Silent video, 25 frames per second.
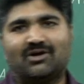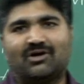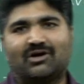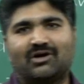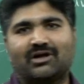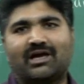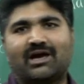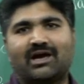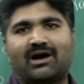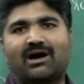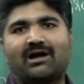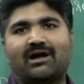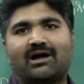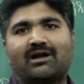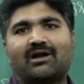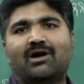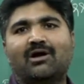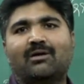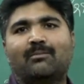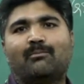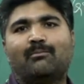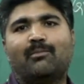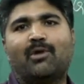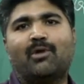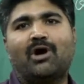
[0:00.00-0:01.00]
okay, or
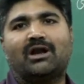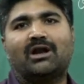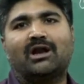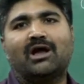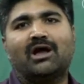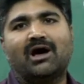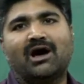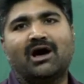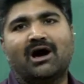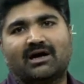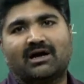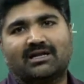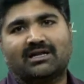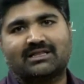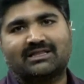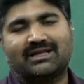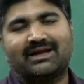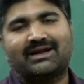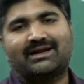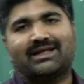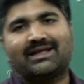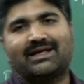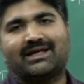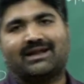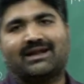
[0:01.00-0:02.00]
mall or
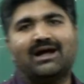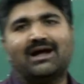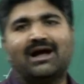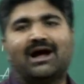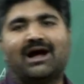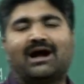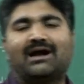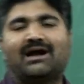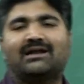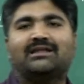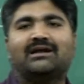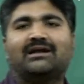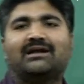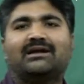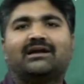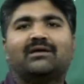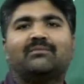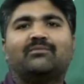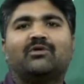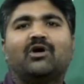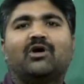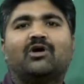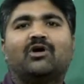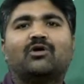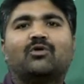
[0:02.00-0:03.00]
theater, at that
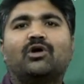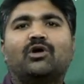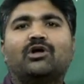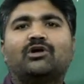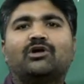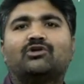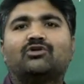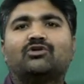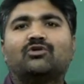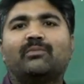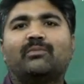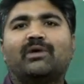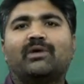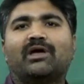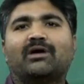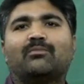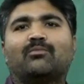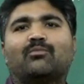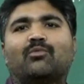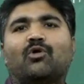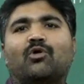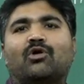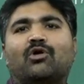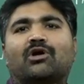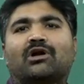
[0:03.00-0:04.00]
time you are going to make
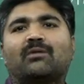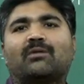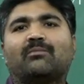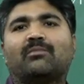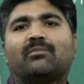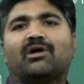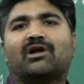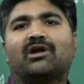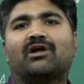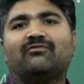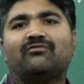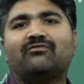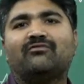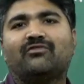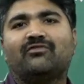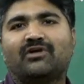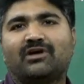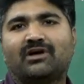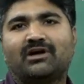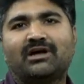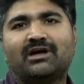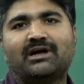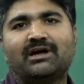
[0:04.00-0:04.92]
more number of